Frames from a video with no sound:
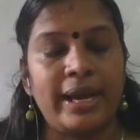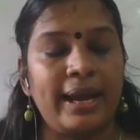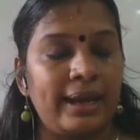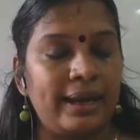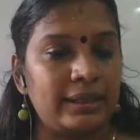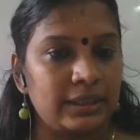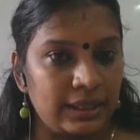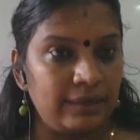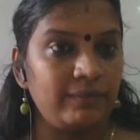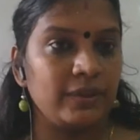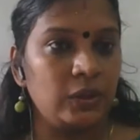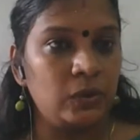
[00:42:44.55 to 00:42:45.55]

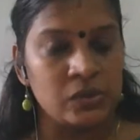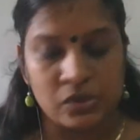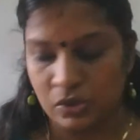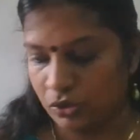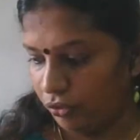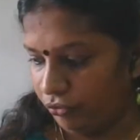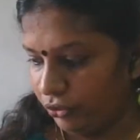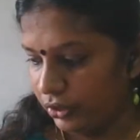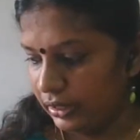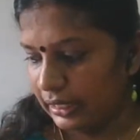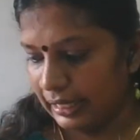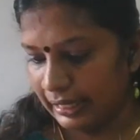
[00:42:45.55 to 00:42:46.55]
active use of
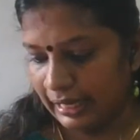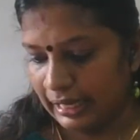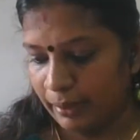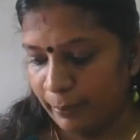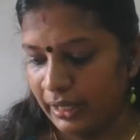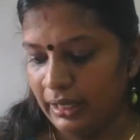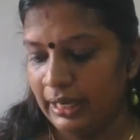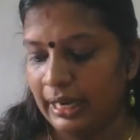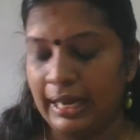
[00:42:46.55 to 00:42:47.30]
grammar,